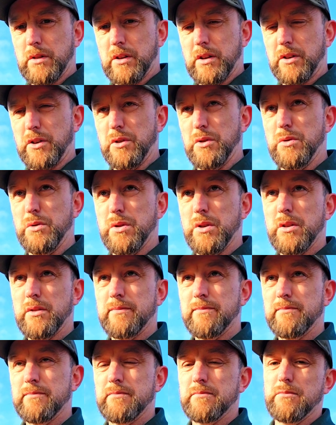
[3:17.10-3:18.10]
I know
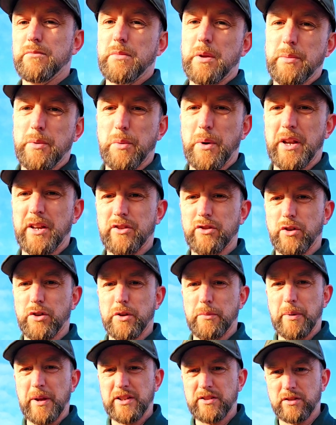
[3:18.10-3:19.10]
maybe wellies
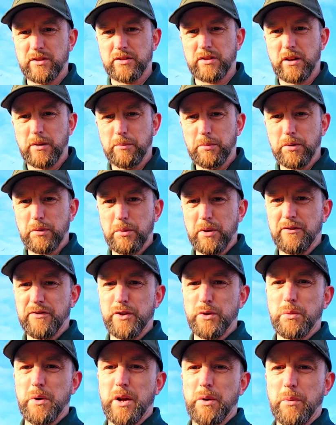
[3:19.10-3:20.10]
aren't the best example, but
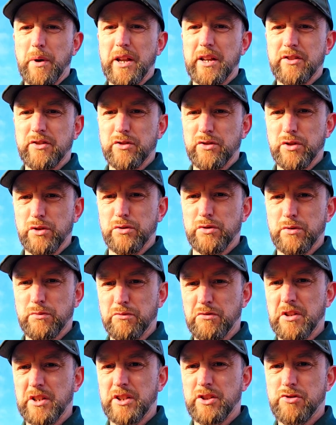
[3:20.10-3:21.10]
if you wear wellies and do
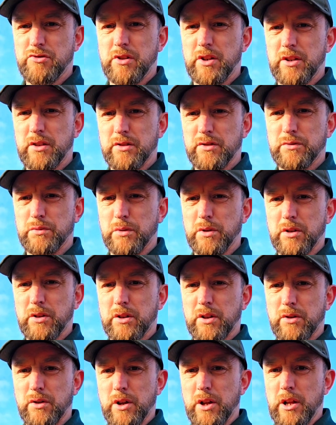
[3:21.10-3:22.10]
some really strenuous
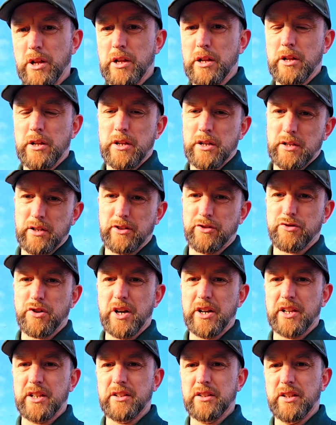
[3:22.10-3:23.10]
work, like
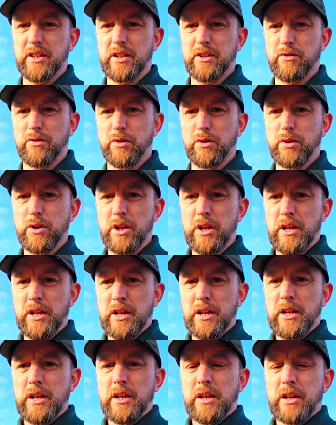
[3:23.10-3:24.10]
dragging deer or
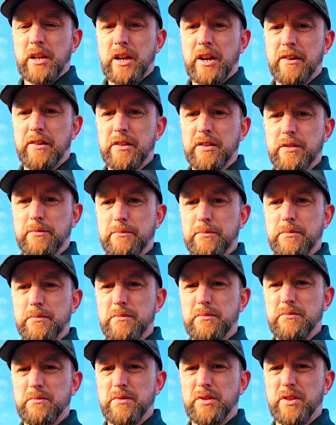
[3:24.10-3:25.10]
carrying them,
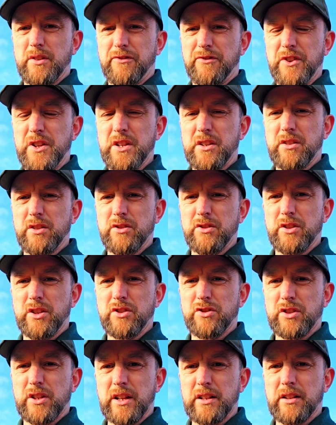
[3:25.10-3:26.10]
your feet can
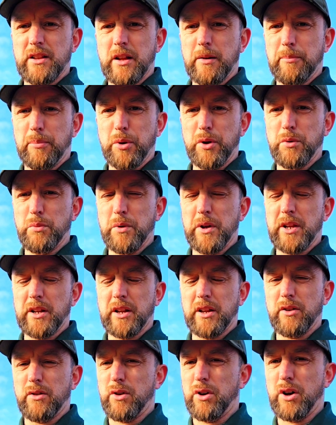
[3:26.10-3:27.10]
just get to that point where you're
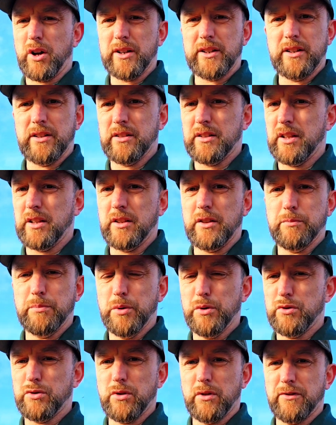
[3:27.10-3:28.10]
like, oh, I need to take these
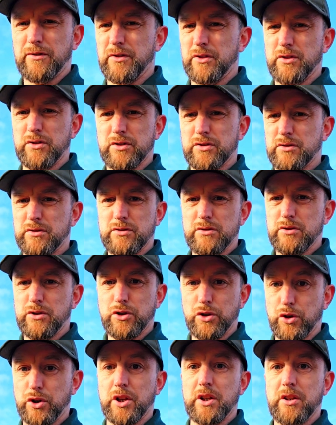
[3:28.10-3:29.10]
boots off, they're just
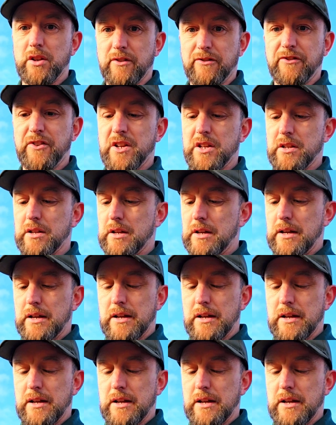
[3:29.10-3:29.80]
cooking your feet.